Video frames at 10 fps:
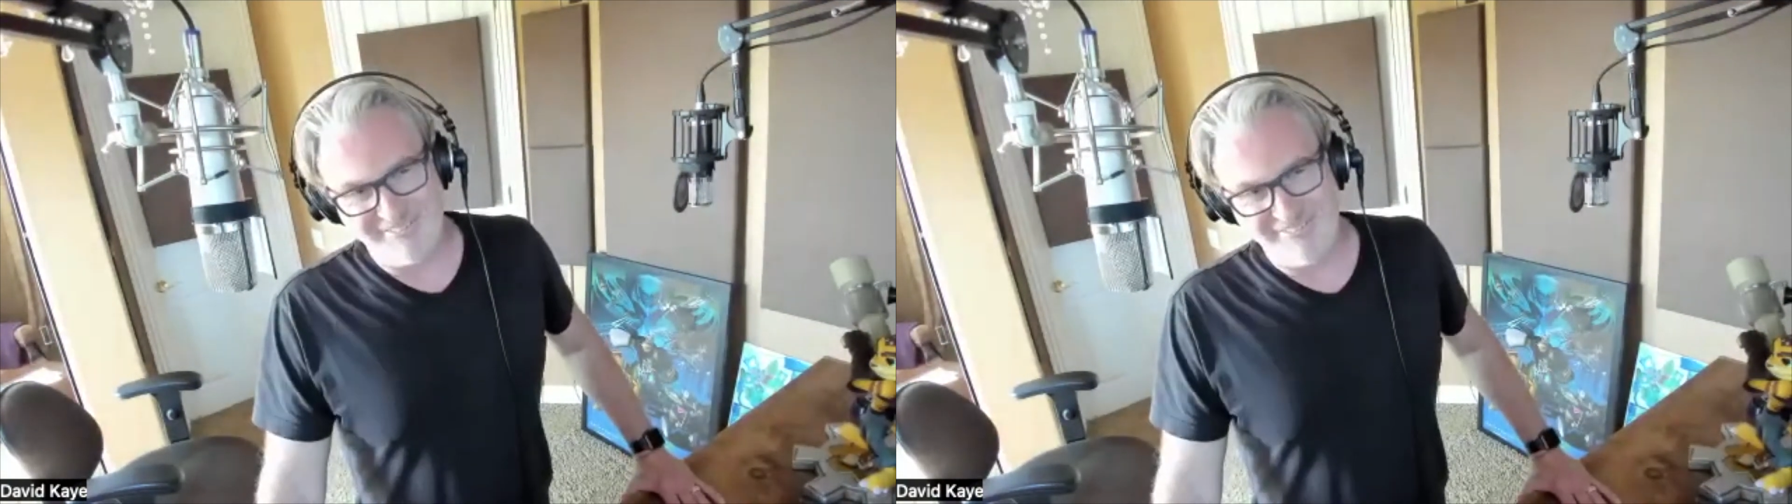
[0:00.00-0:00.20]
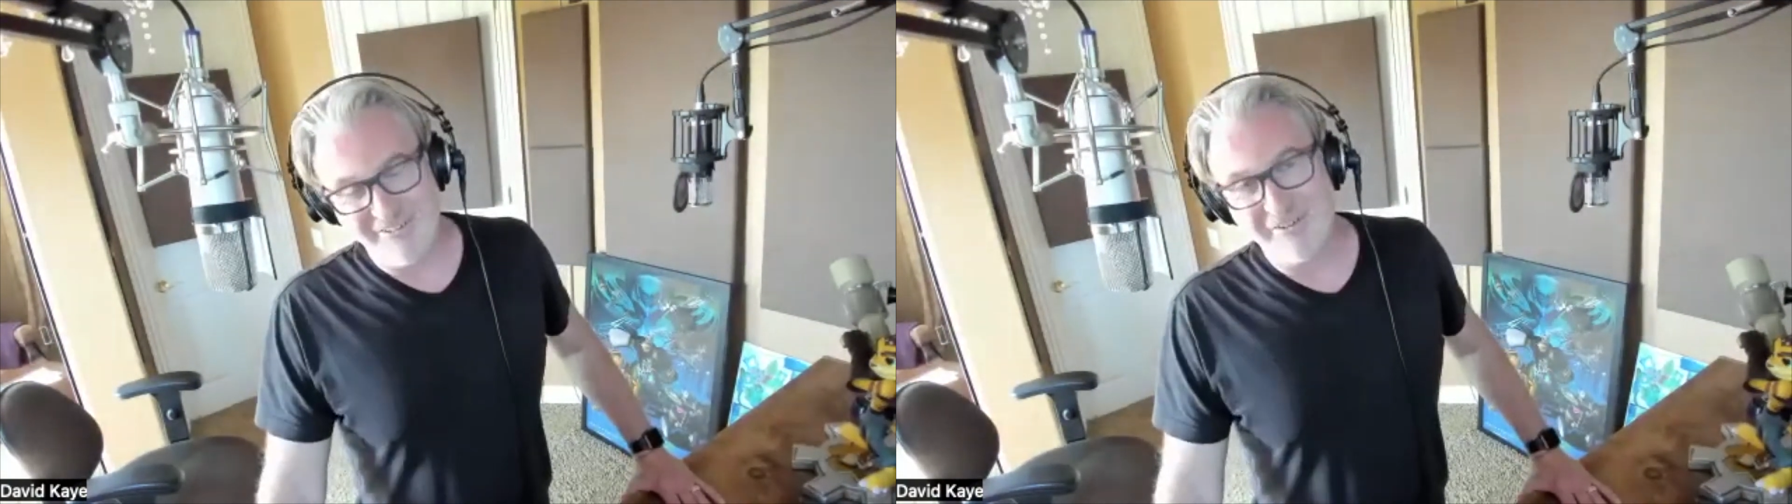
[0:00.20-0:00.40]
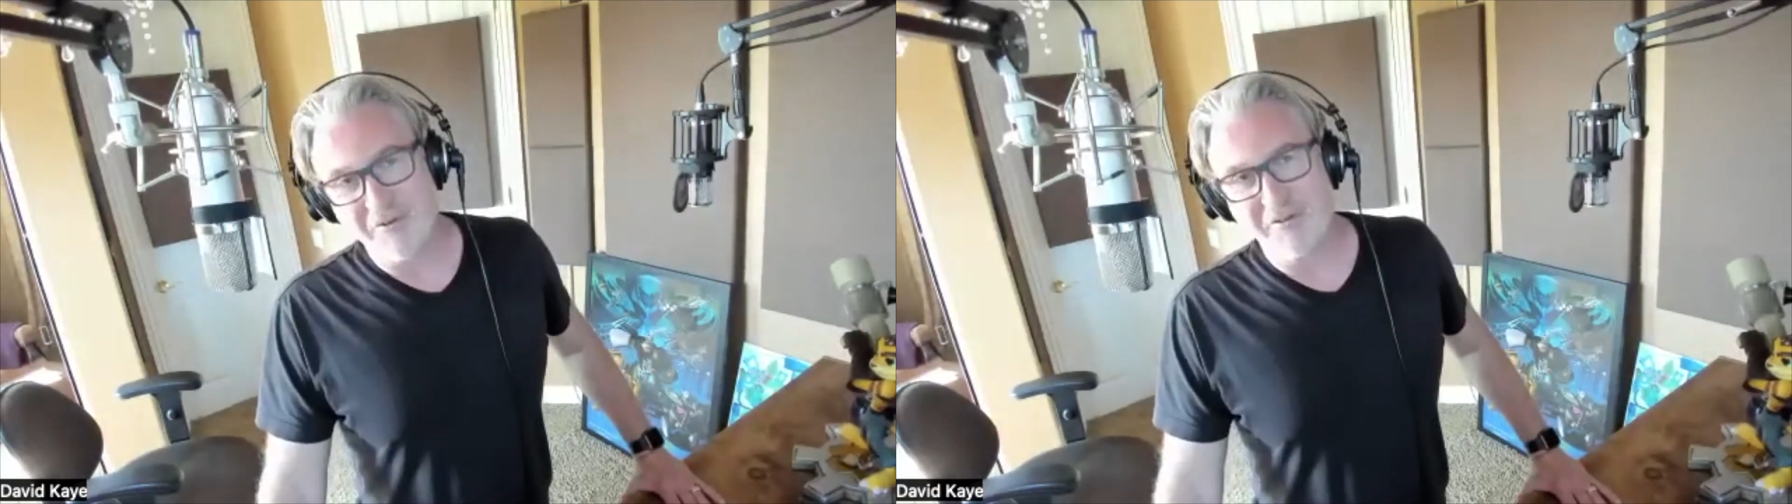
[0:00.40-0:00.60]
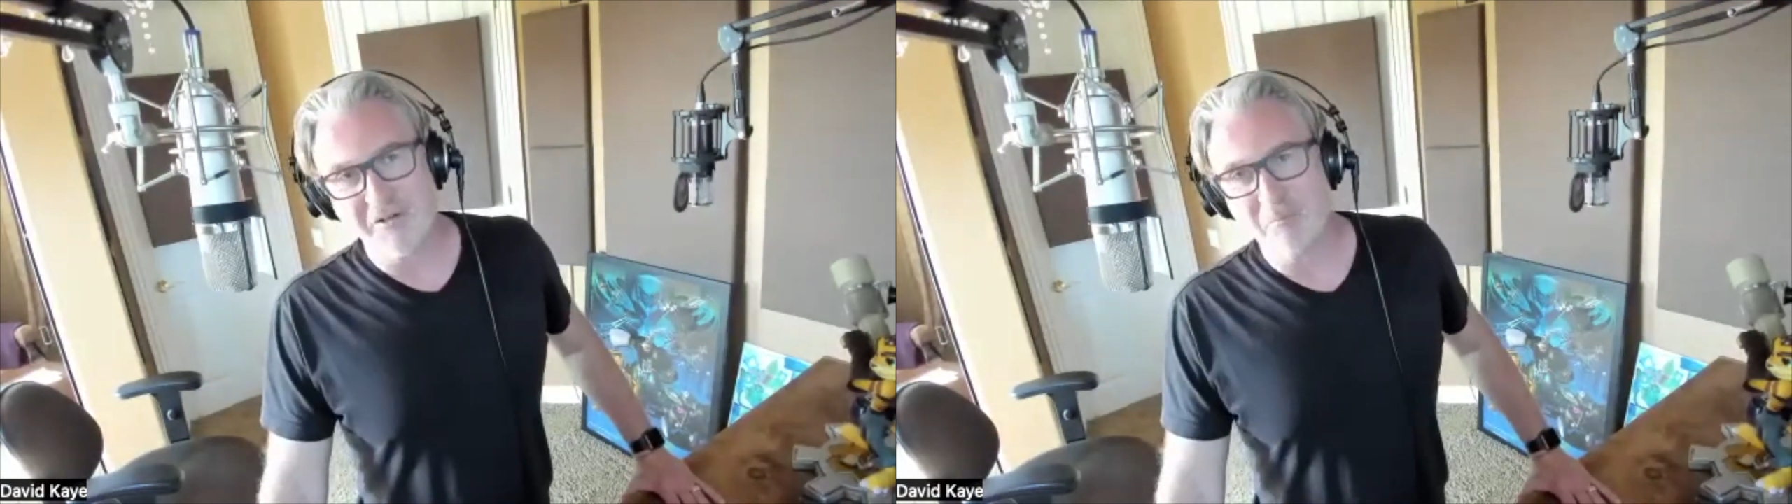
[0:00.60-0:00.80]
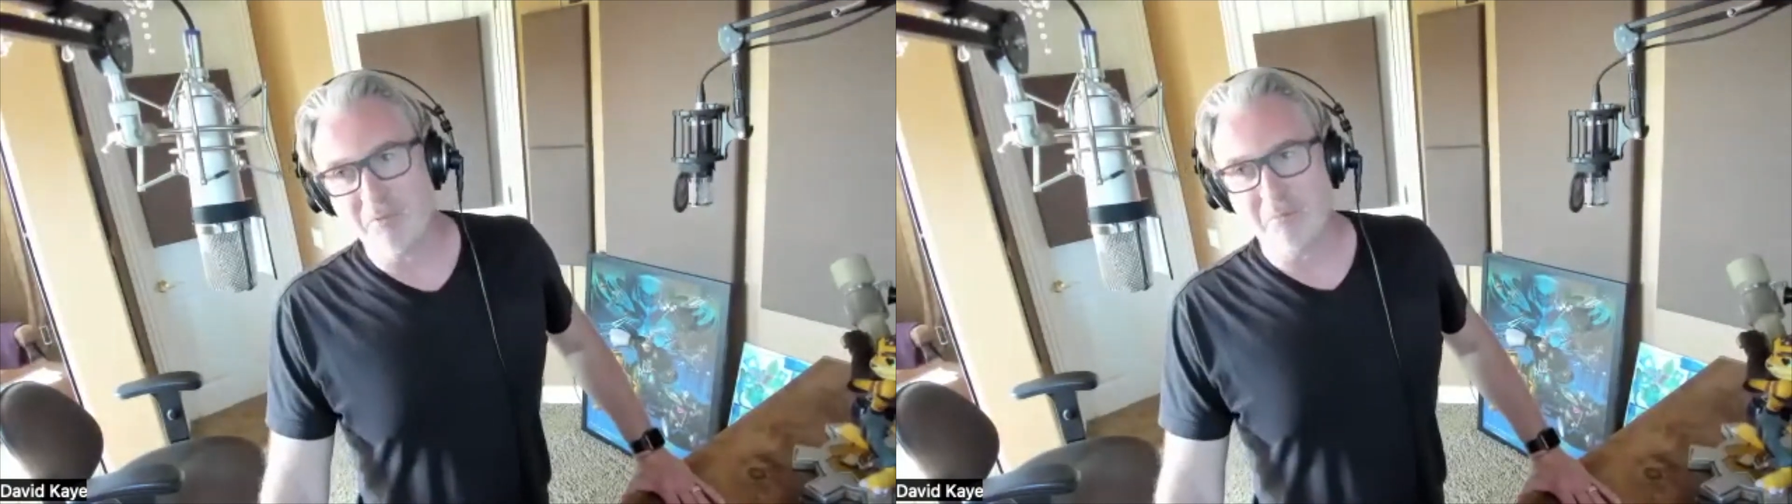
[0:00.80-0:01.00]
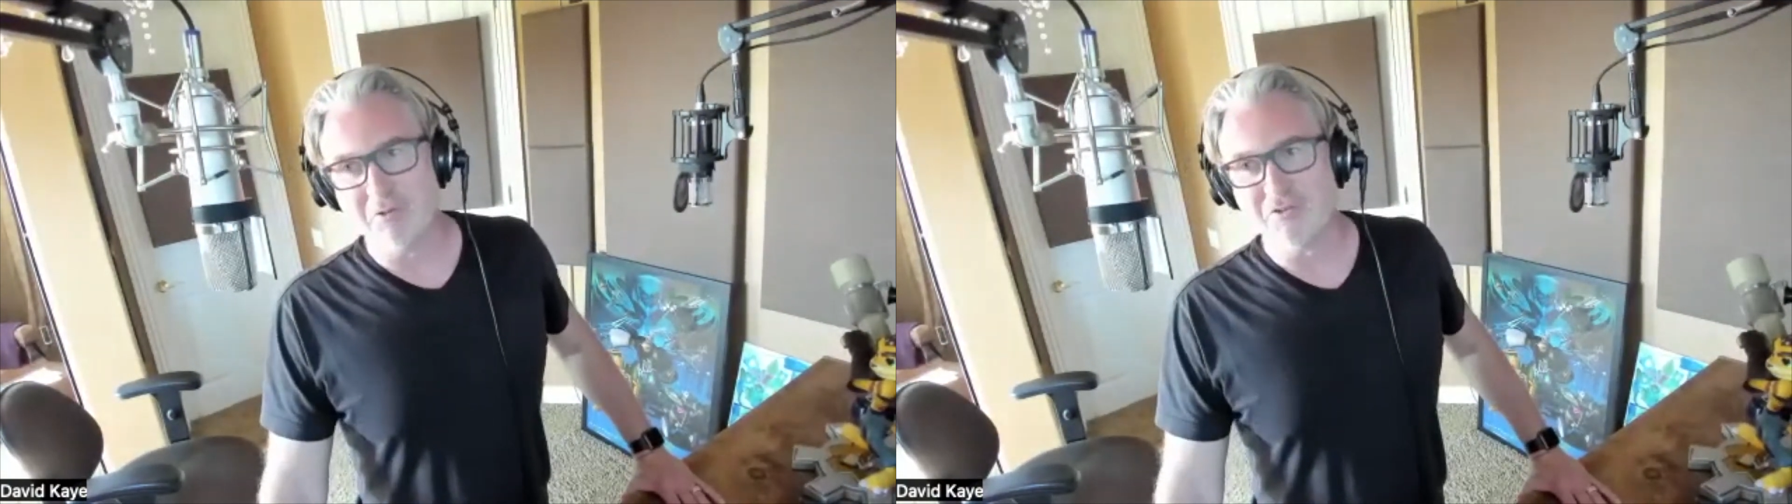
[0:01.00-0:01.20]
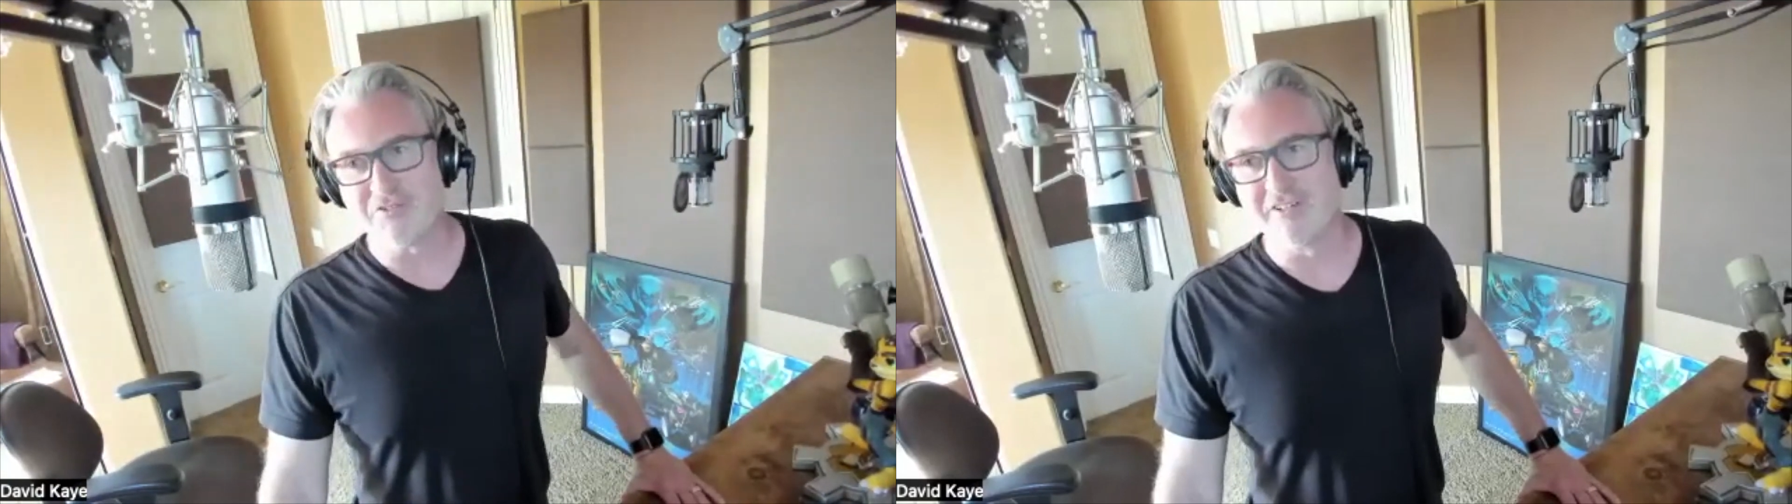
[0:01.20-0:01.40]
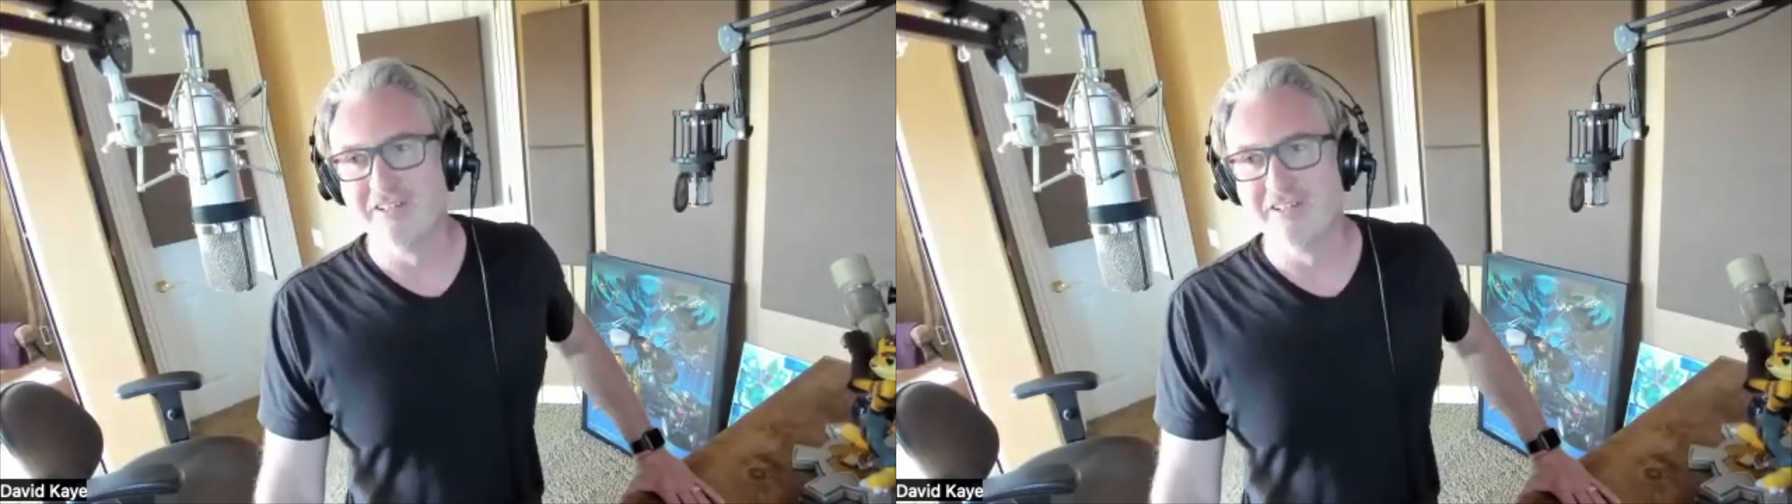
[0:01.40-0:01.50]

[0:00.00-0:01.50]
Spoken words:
we're in our own little bubbles.